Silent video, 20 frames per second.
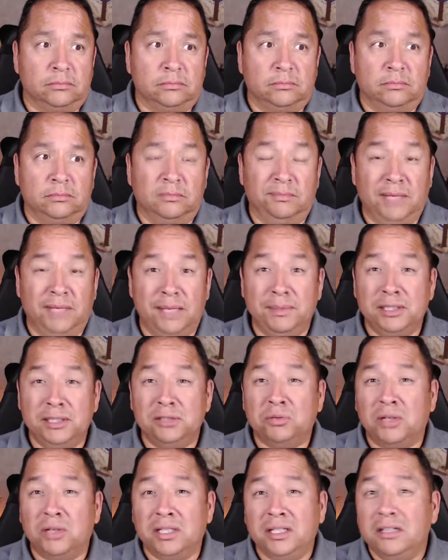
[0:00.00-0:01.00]
maybe
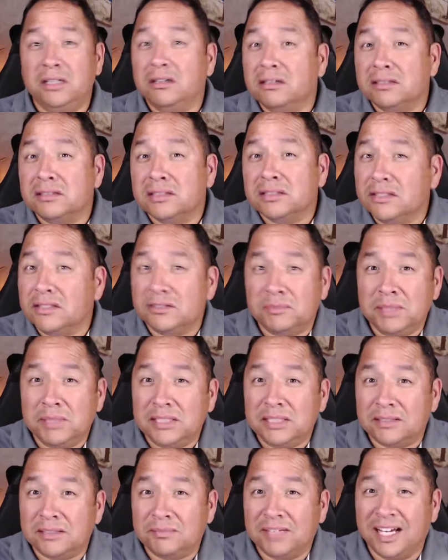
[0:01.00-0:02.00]
20 years gives me
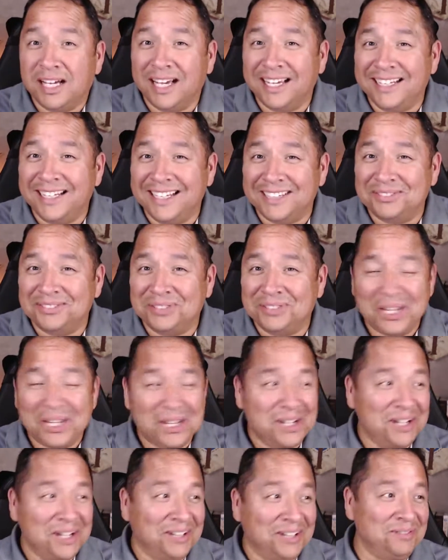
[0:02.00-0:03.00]
some kind of,
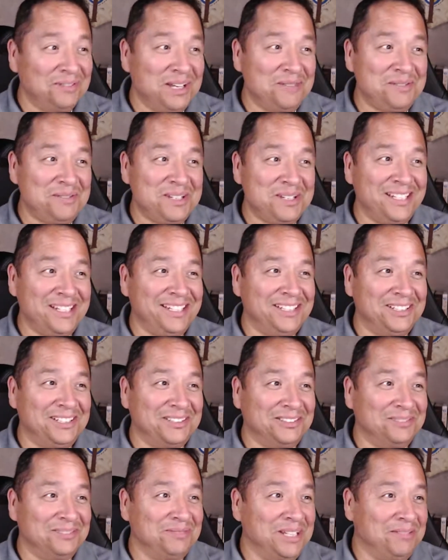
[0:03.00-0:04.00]
maybe
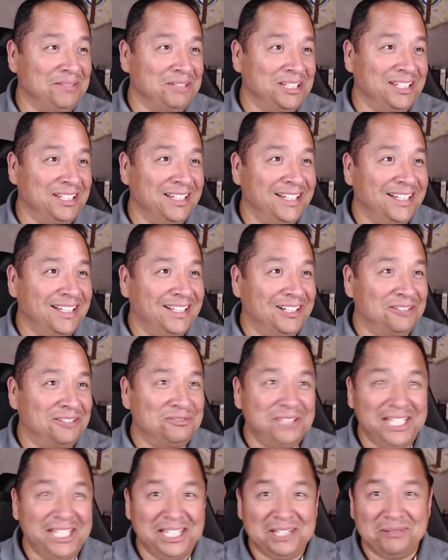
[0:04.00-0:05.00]
a
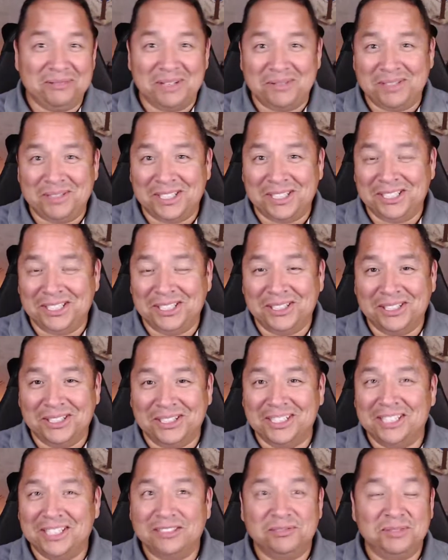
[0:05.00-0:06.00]
week, maybe a year
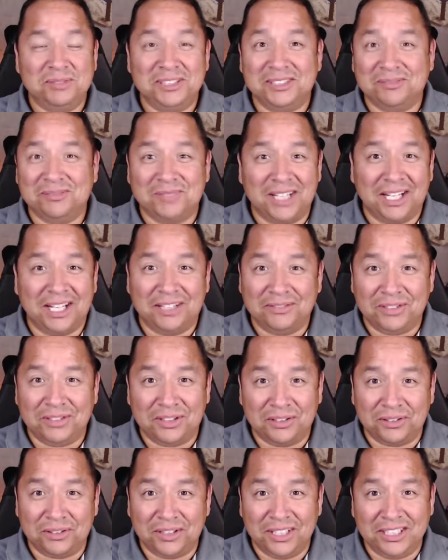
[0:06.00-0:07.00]
gives me some kind of
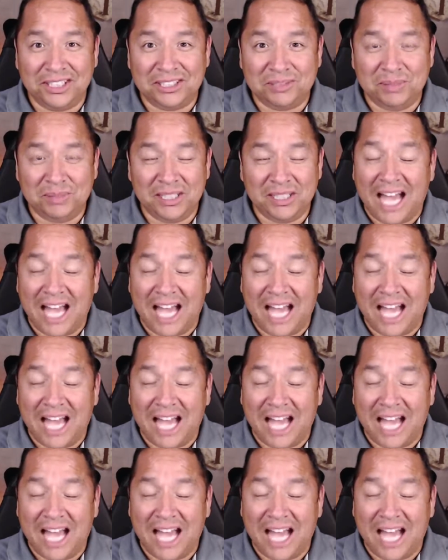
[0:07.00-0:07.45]
authority to speak.